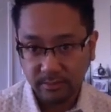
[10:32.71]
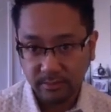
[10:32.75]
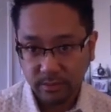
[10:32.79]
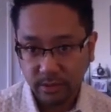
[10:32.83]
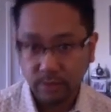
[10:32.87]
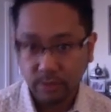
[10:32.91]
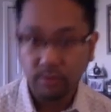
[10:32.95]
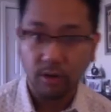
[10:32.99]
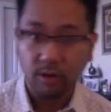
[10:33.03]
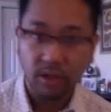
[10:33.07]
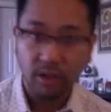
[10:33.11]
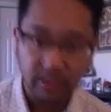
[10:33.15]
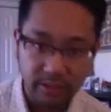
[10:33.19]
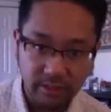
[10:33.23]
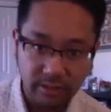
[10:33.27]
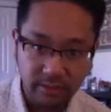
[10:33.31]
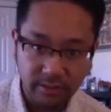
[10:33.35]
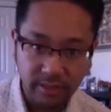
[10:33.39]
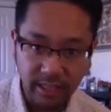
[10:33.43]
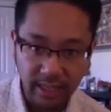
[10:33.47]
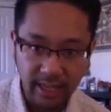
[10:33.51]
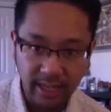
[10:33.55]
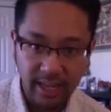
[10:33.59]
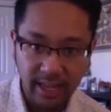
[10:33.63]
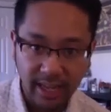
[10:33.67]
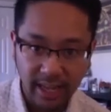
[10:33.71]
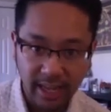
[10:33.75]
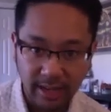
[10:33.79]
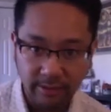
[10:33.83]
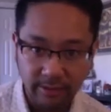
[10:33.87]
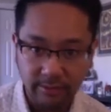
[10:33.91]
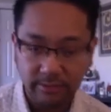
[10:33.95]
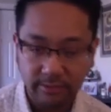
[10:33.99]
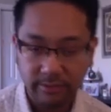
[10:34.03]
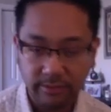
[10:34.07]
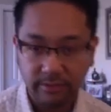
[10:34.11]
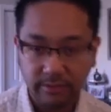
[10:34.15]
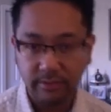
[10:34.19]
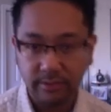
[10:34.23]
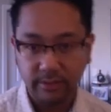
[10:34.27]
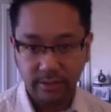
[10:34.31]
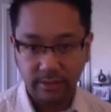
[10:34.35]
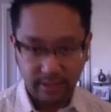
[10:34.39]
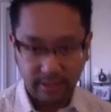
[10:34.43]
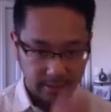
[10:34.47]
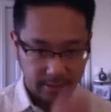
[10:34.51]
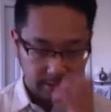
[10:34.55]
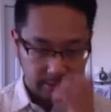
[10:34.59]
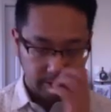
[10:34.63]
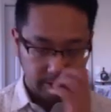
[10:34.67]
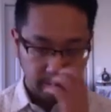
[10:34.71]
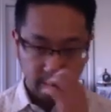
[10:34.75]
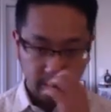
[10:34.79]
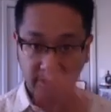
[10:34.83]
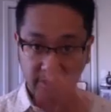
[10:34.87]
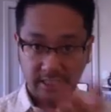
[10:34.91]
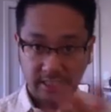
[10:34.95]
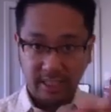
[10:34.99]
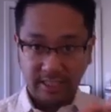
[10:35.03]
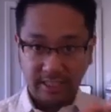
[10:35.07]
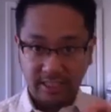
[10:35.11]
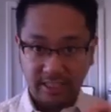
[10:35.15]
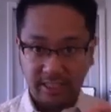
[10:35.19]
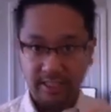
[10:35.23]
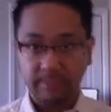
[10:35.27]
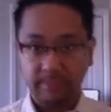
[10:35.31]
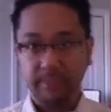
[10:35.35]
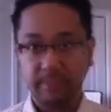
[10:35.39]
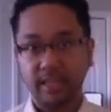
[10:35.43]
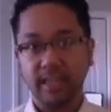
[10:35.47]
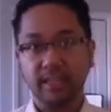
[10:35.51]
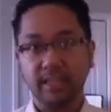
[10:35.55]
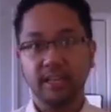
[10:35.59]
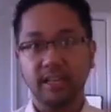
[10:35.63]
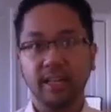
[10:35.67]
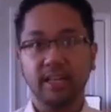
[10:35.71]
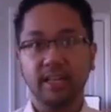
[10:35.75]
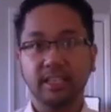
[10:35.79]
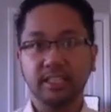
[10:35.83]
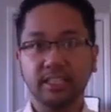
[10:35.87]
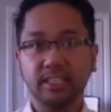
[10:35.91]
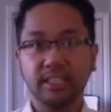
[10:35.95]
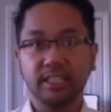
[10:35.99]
who also need to use that same technology.